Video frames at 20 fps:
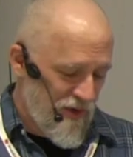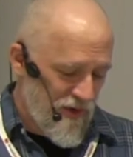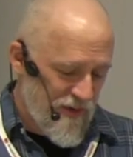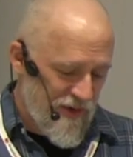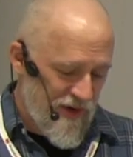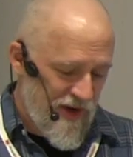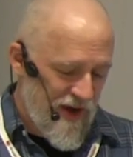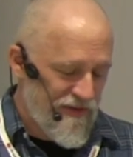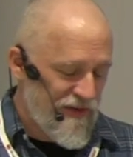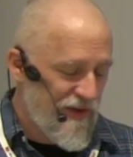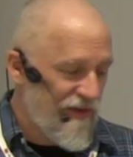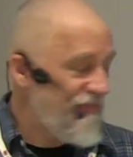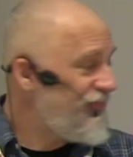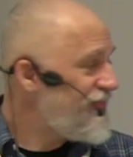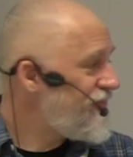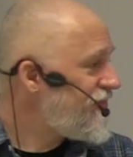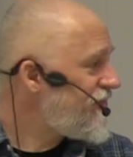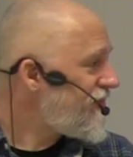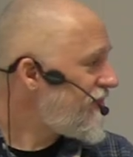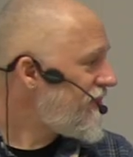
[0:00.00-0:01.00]
or what have
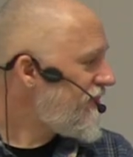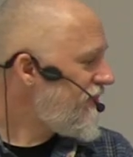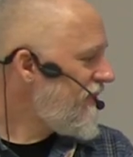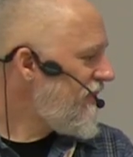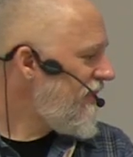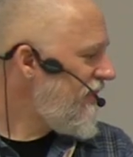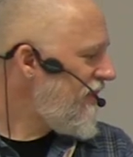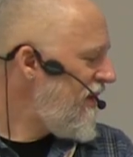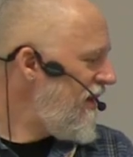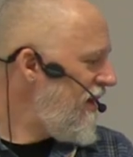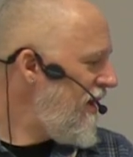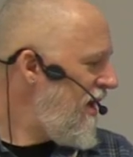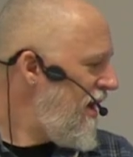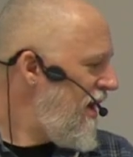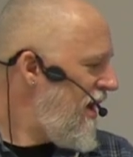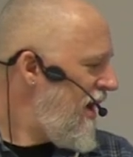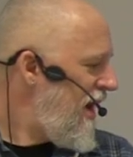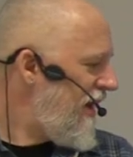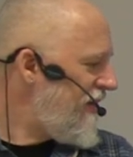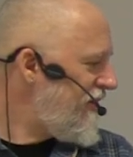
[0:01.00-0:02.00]
you.
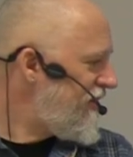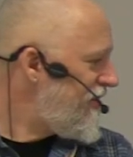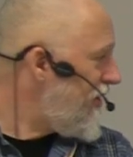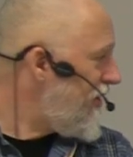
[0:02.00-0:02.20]
And